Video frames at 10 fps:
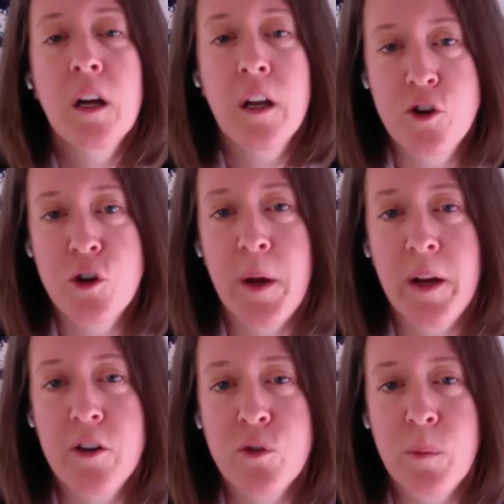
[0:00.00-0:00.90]
uh, country
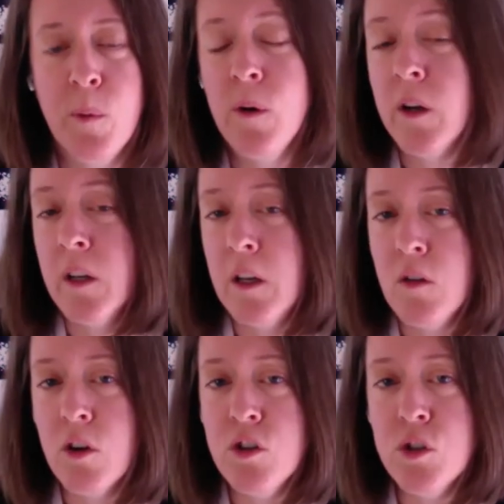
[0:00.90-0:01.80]
by country reporting,
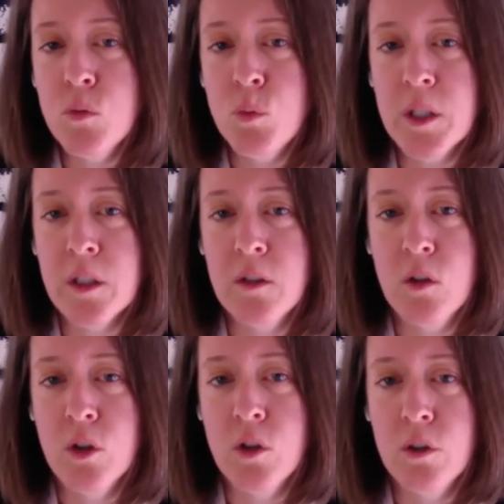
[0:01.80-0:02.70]
than you can do with
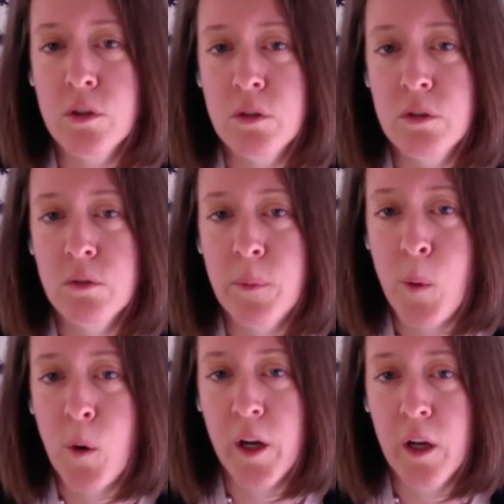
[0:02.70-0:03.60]
local
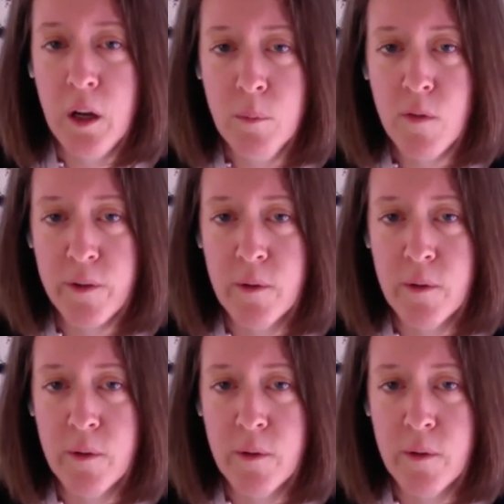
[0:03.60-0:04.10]
reporting in,